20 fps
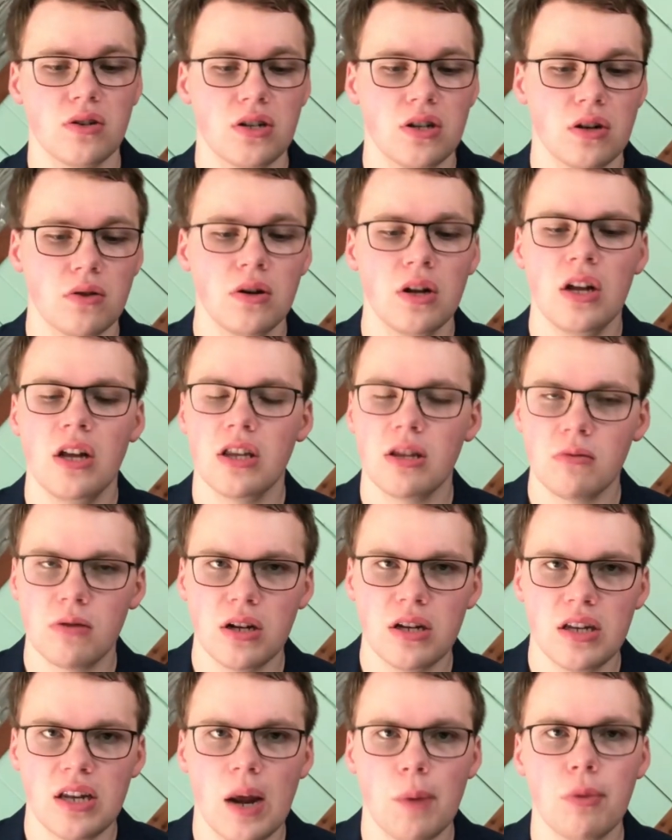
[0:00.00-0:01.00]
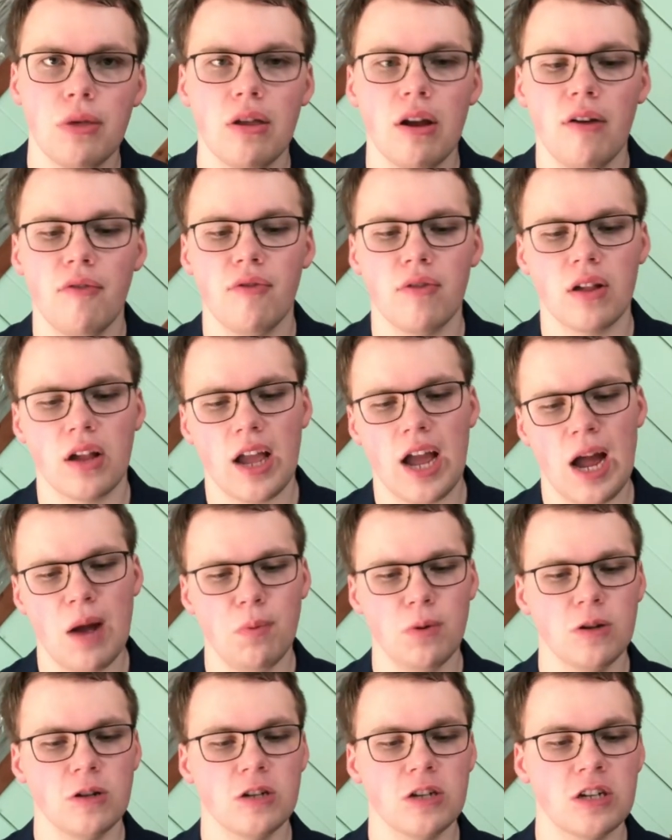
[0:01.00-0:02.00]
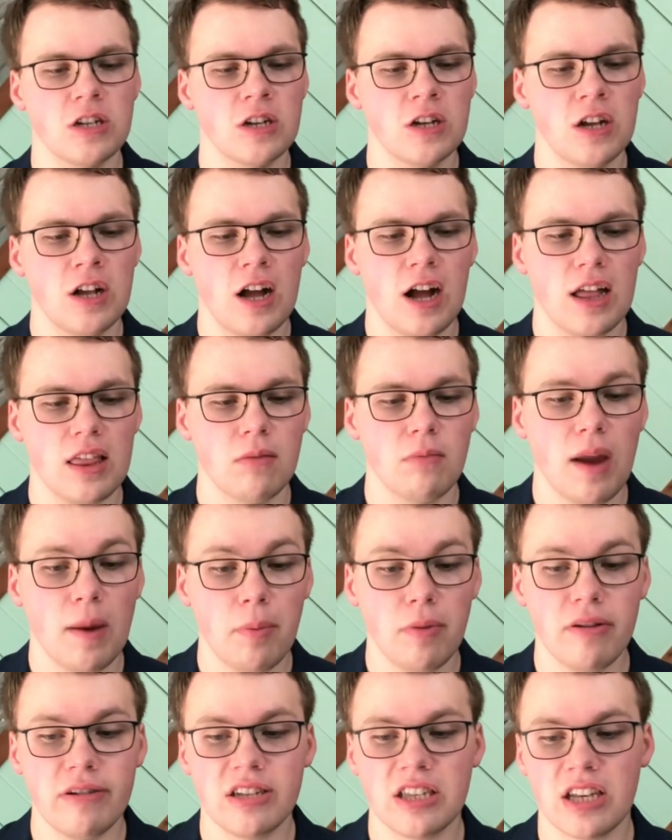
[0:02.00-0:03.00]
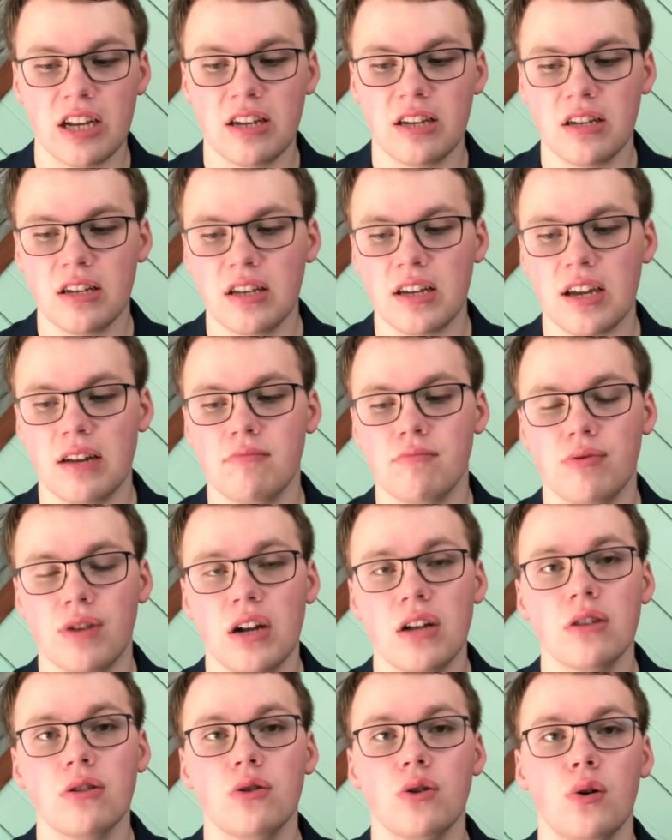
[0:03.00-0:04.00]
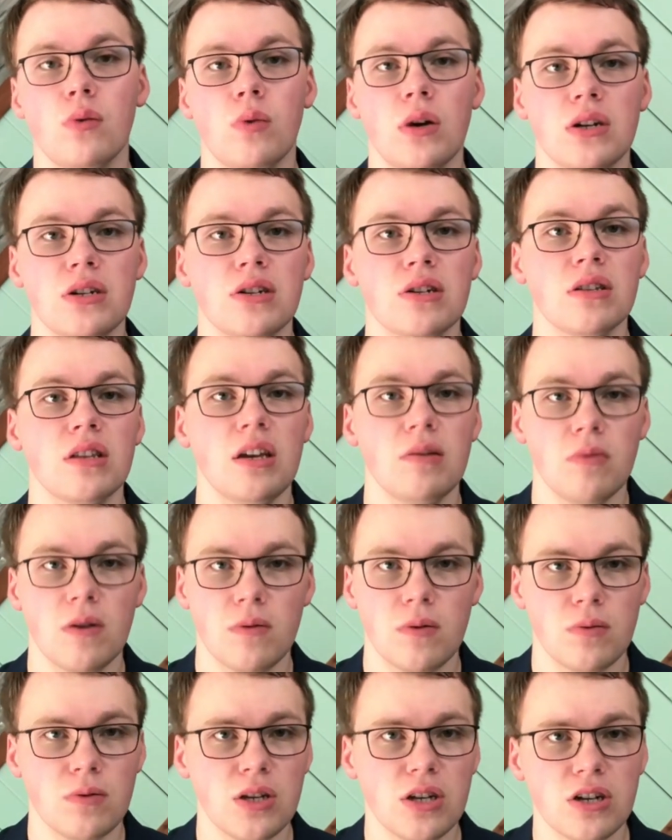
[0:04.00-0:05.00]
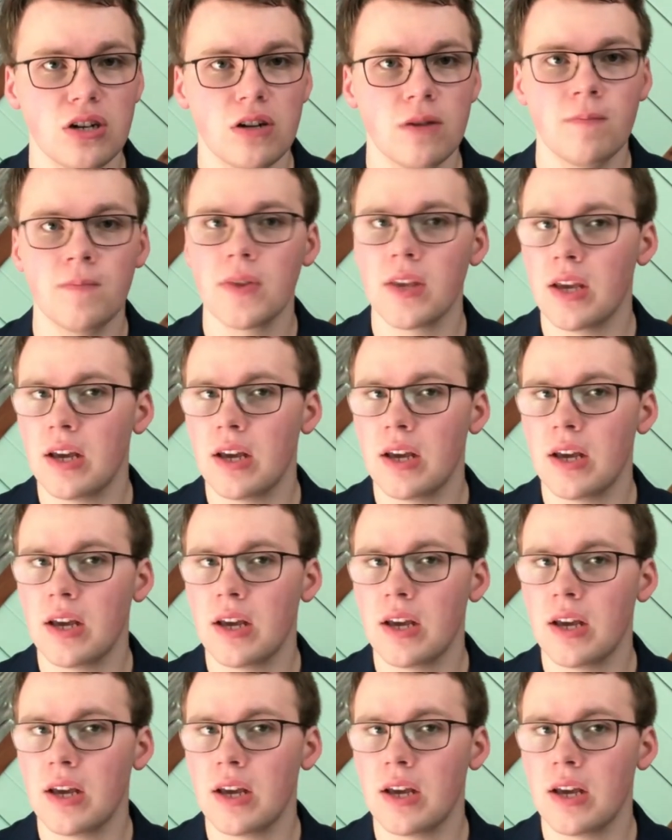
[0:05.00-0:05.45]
So some good depth there for the Capitals. Uh, the Maple Leafs sent Dylan Gambrell to a one-year league minimum deal.